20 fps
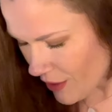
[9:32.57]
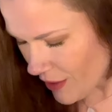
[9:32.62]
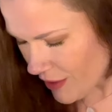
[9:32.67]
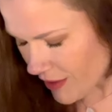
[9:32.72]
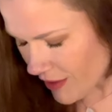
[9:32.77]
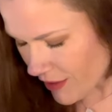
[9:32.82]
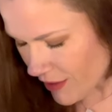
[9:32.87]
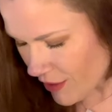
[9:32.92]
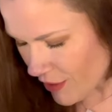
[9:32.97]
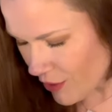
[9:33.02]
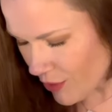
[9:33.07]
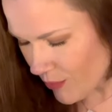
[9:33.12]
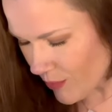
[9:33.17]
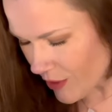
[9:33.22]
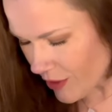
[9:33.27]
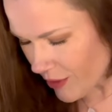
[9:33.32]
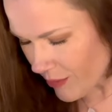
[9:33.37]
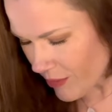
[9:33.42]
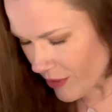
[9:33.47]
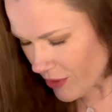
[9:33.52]
it's like, you know
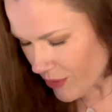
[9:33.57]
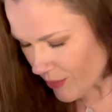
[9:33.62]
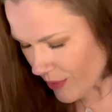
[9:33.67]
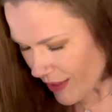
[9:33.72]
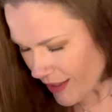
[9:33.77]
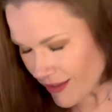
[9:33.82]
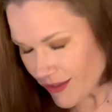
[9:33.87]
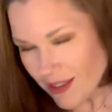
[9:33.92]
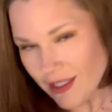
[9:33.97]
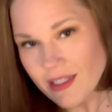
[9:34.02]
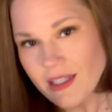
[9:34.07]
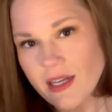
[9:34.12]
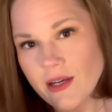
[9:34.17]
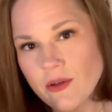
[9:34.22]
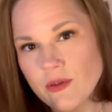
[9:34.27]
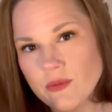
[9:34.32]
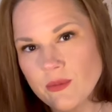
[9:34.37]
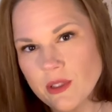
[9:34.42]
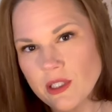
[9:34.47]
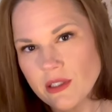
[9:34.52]
what? The best way I can take care
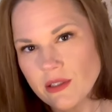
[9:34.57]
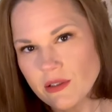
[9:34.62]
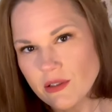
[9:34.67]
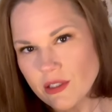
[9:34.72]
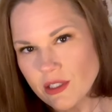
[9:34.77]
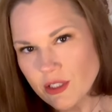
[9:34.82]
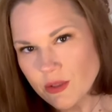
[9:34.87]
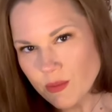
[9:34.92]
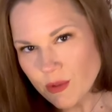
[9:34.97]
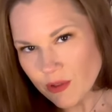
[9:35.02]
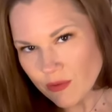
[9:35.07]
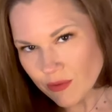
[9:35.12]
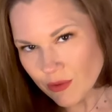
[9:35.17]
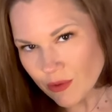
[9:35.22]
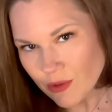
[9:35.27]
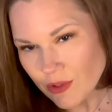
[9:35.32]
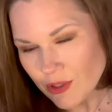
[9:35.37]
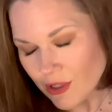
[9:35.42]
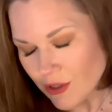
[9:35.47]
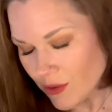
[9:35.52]
of me is by
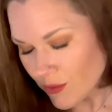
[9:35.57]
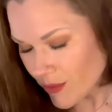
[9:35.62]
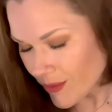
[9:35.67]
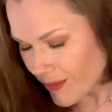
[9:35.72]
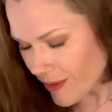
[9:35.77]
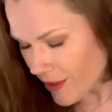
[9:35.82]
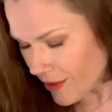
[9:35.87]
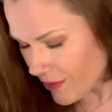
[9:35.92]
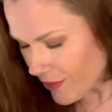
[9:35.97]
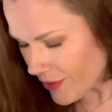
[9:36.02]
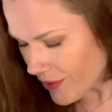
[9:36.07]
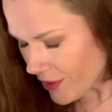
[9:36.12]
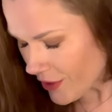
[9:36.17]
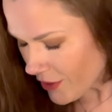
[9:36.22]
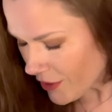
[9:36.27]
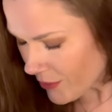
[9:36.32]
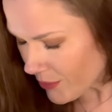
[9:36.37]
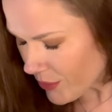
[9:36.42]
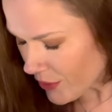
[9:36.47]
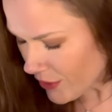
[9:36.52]
focusing on what matters. And
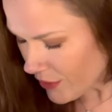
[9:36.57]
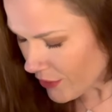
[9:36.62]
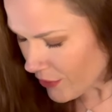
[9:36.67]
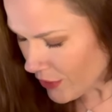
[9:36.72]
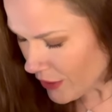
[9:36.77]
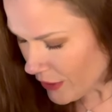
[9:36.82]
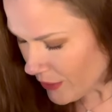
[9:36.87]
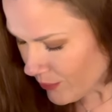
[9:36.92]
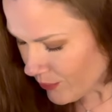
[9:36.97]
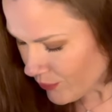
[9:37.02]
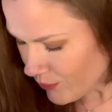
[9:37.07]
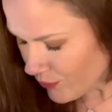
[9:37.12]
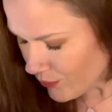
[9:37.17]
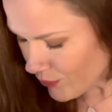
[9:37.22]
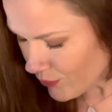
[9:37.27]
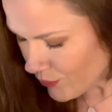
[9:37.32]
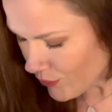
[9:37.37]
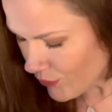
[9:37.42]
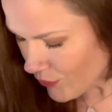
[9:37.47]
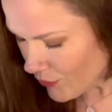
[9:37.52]
I completely agree.
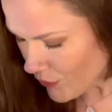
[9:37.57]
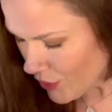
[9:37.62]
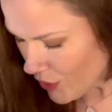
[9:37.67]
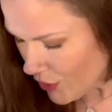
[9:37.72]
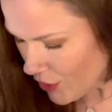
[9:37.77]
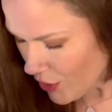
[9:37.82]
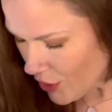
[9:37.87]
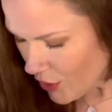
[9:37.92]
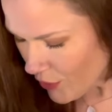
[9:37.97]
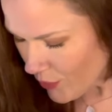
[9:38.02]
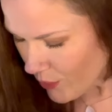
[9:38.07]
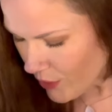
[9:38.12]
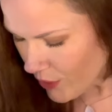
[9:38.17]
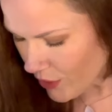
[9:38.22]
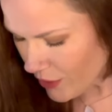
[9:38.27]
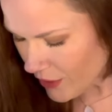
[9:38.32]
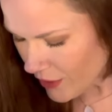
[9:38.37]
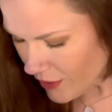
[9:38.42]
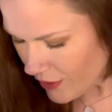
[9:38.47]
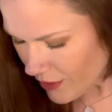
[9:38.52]
We all
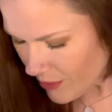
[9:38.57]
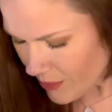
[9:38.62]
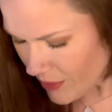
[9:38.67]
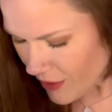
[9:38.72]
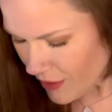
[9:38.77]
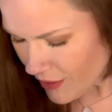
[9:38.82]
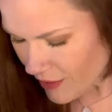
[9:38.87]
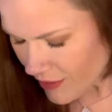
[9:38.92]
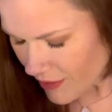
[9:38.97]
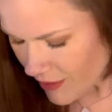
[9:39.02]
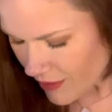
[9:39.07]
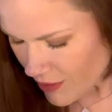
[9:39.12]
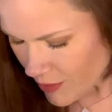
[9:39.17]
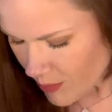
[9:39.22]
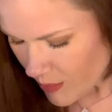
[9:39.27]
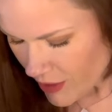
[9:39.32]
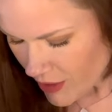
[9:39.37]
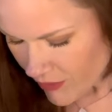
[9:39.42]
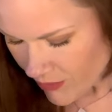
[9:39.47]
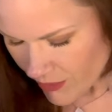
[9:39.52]
need to get back into that
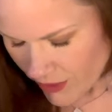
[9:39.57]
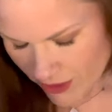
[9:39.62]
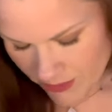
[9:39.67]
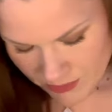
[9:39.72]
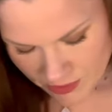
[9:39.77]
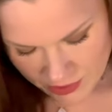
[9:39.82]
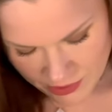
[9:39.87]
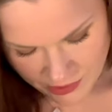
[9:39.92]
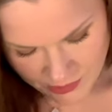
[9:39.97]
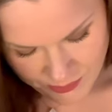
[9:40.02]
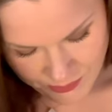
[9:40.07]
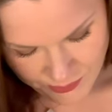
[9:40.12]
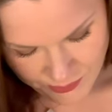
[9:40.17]
space from time to time.